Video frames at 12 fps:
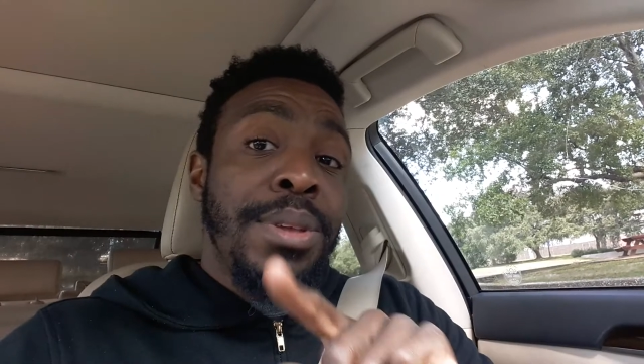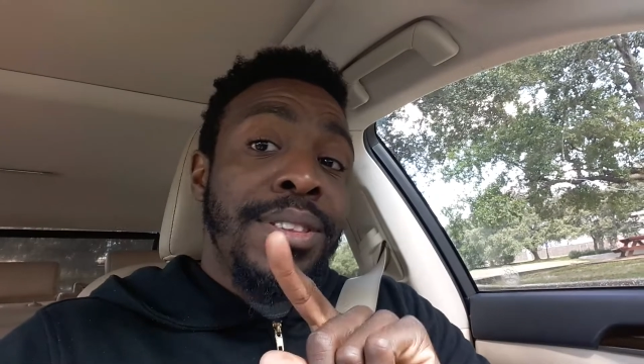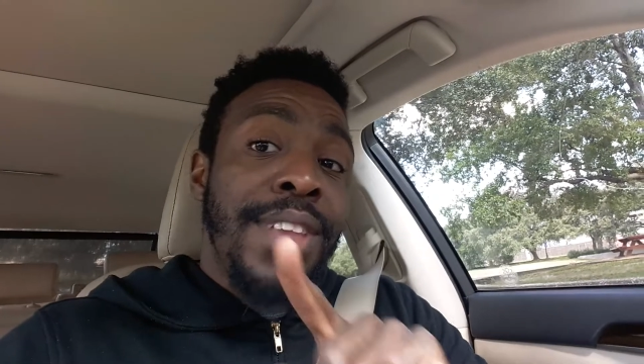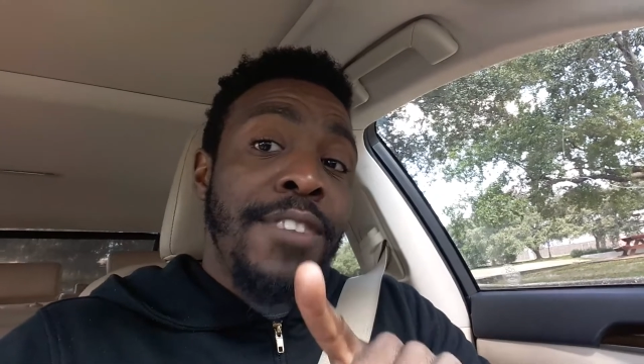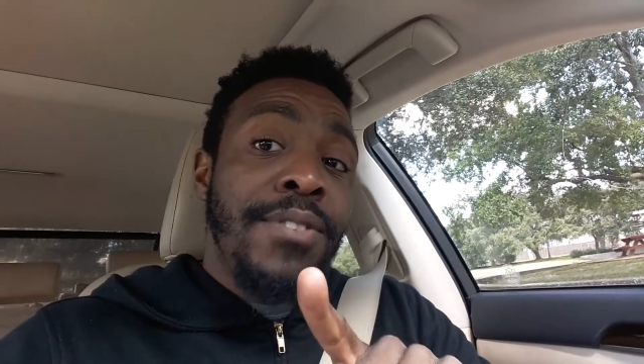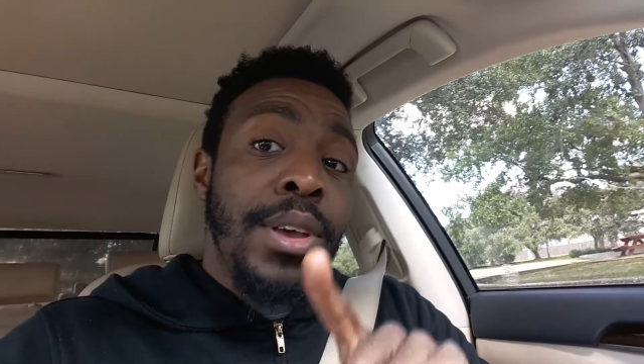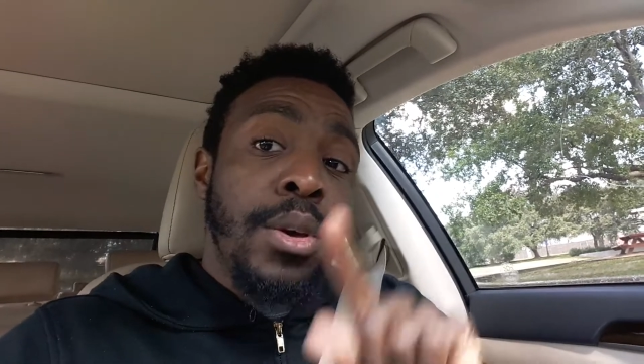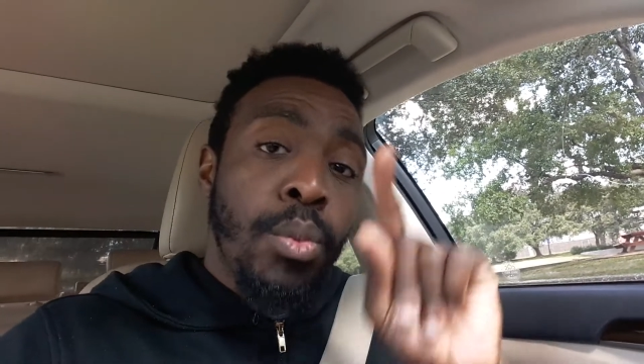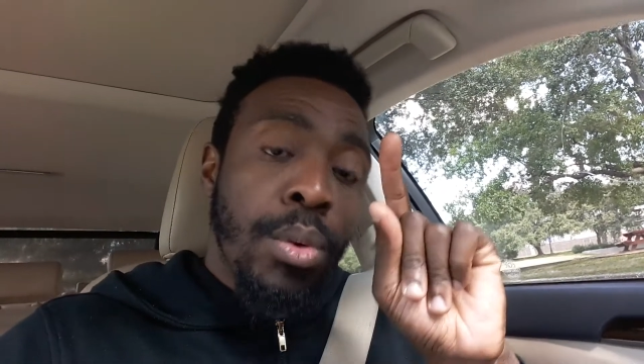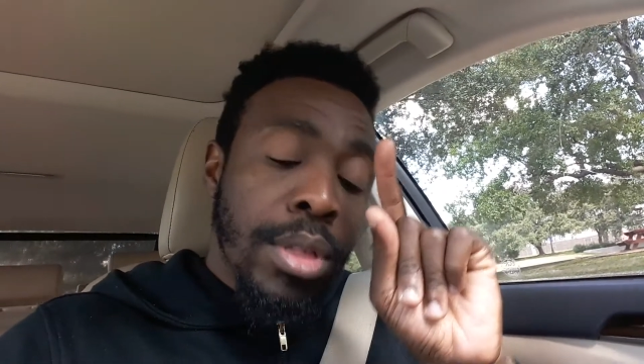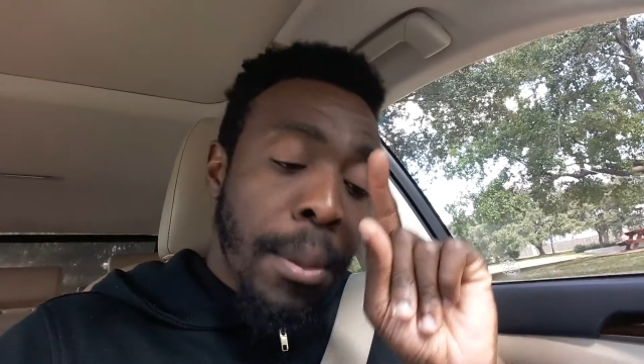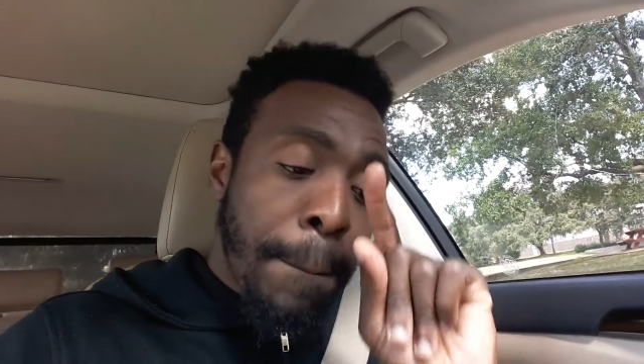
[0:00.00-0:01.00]
been saving
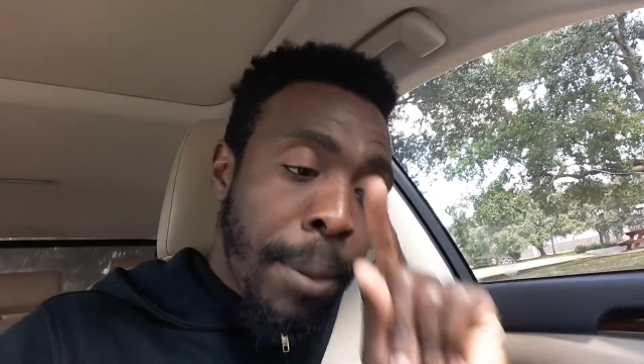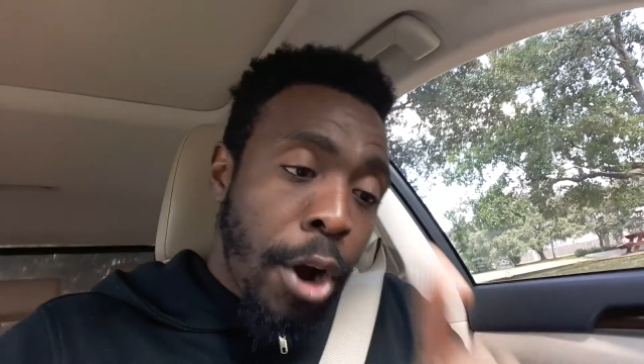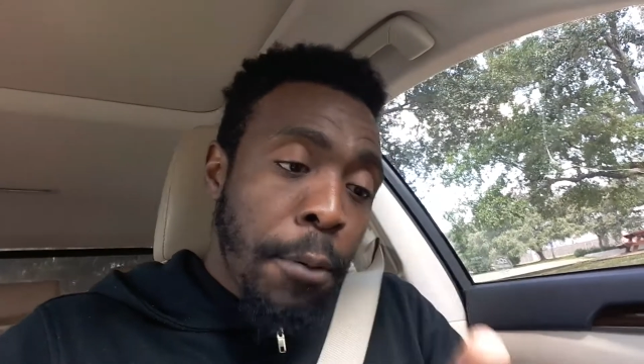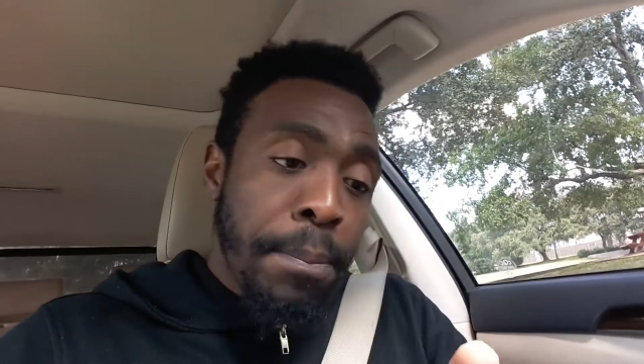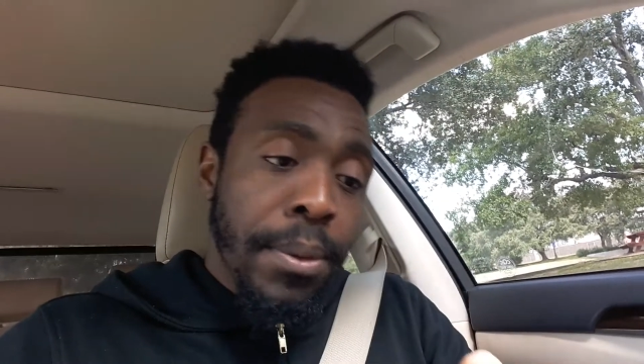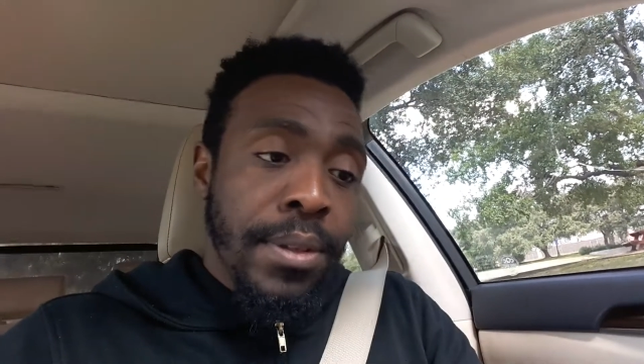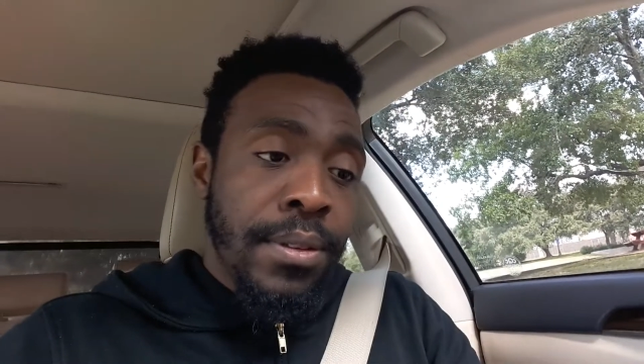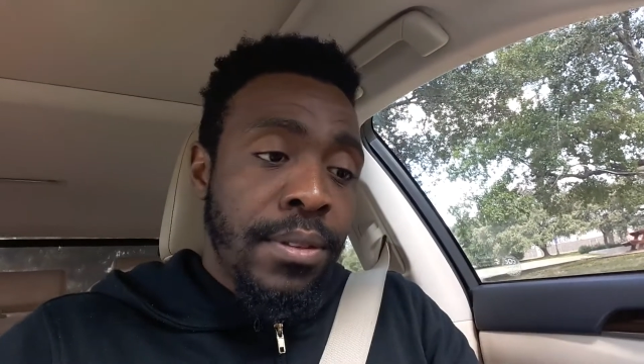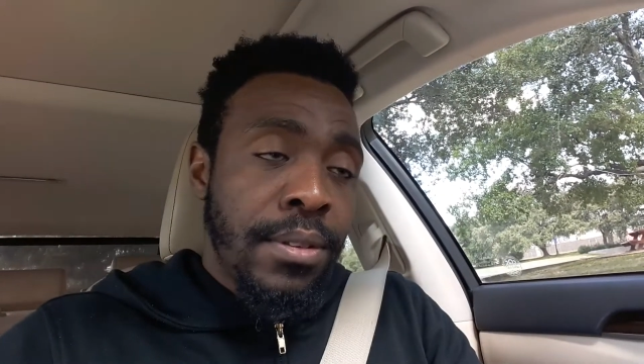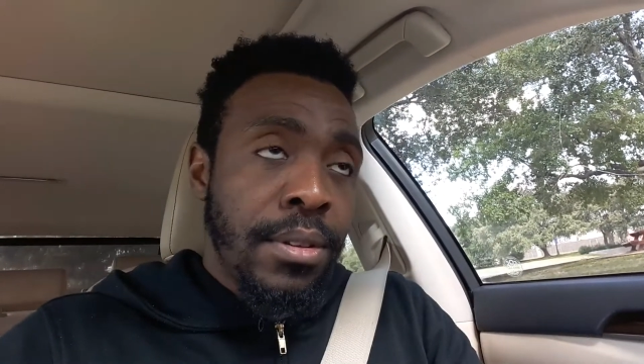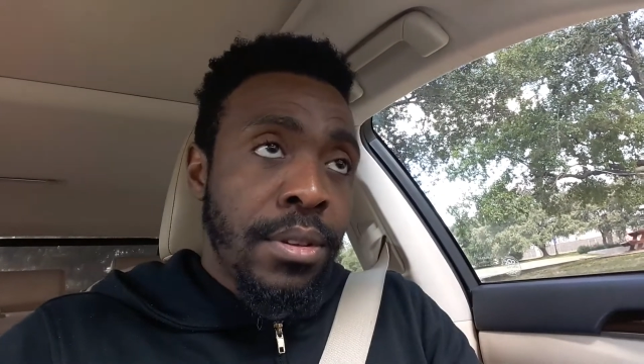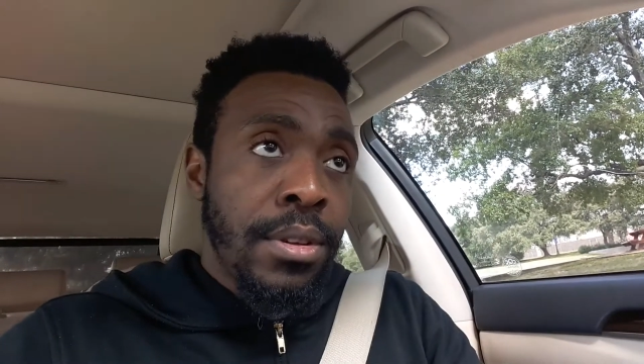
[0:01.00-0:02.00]
with a
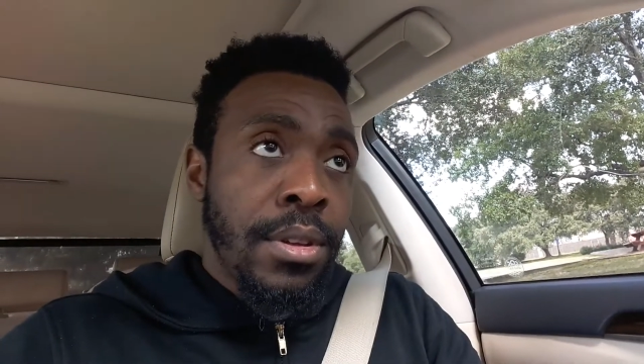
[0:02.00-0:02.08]
purpose.